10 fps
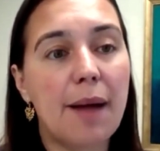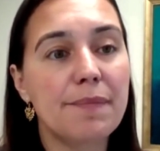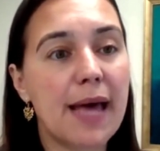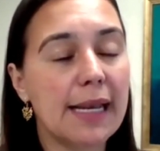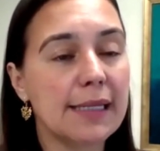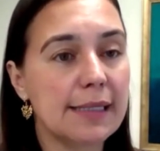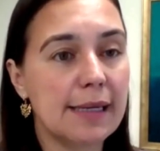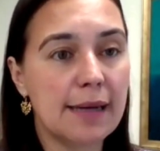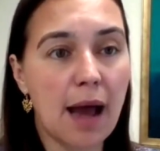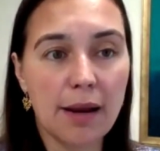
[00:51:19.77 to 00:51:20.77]
that is
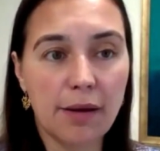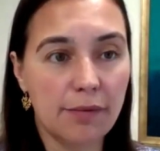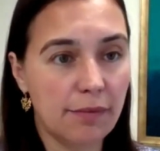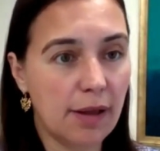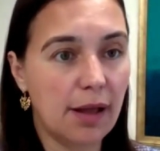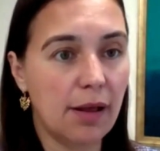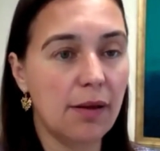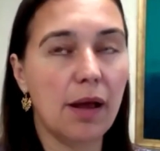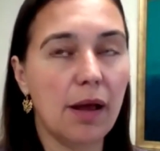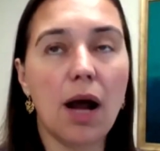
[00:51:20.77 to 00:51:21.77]
not a
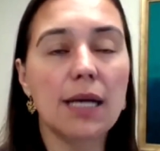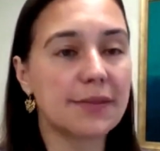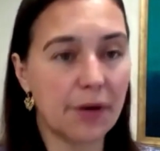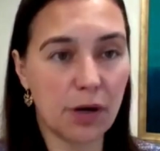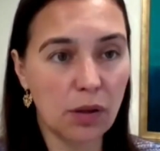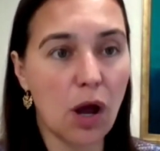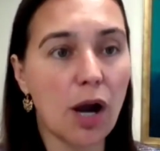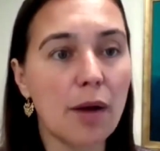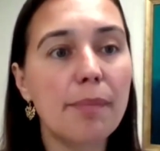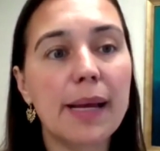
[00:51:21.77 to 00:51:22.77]
cause for alarm,